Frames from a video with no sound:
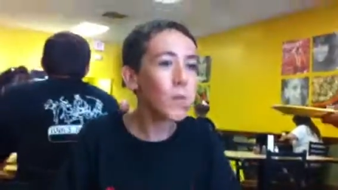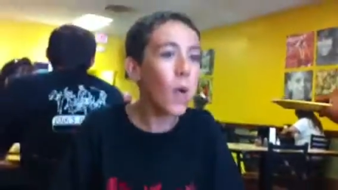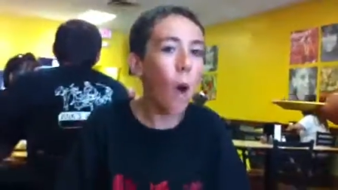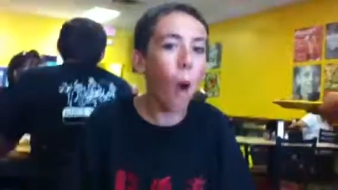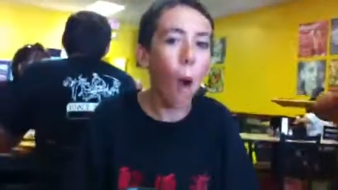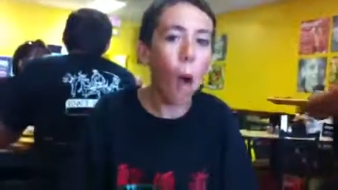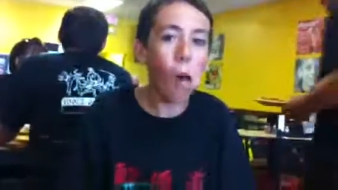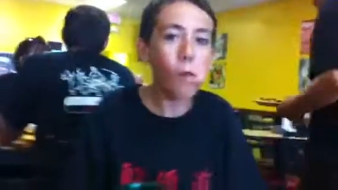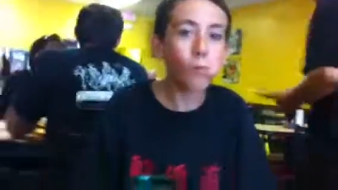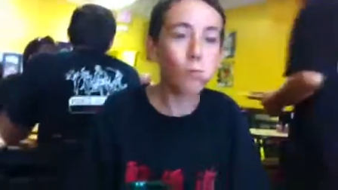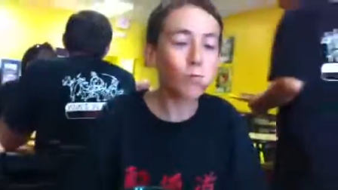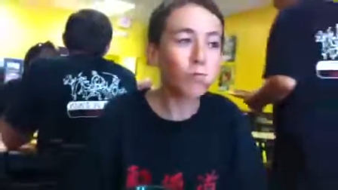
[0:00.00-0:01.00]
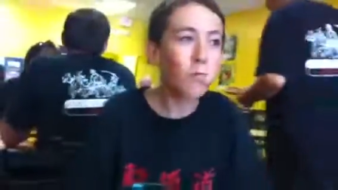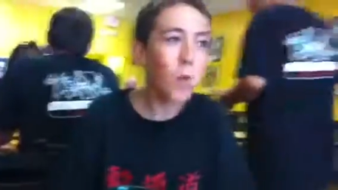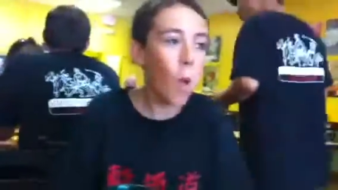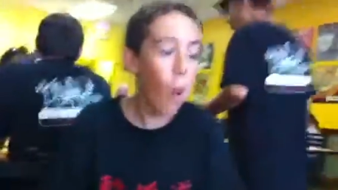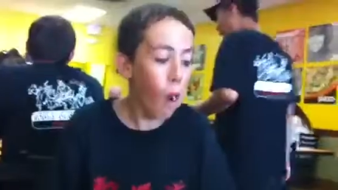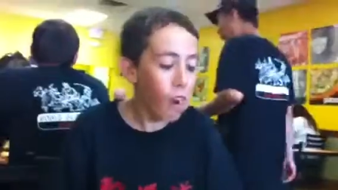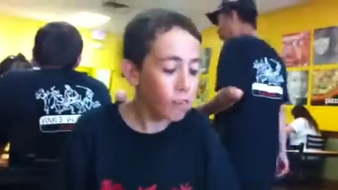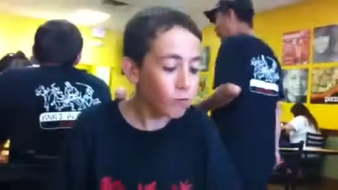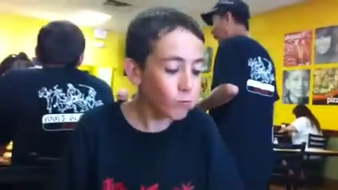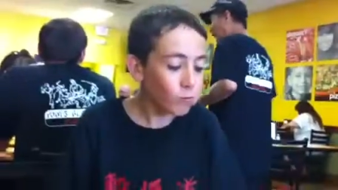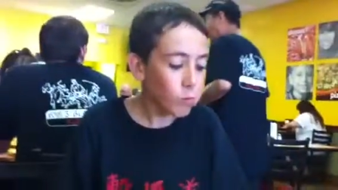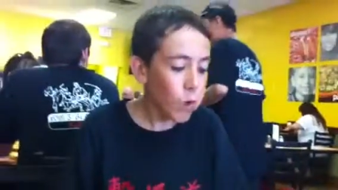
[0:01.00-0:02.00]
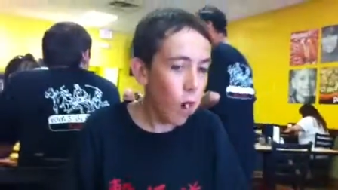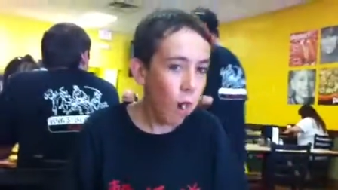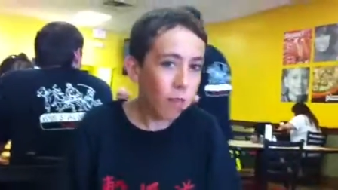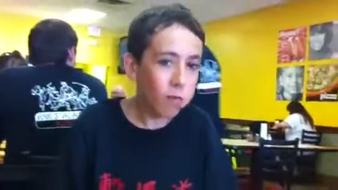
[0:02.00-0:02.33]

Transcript: we go. Done, done.